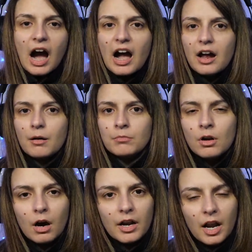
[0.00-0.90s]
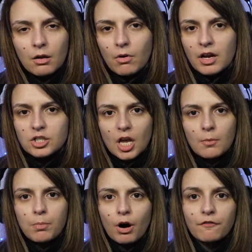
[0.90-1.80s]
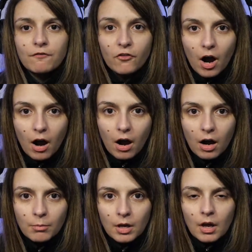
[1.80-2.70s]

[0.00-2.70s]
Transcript: I am not in any way, shape or form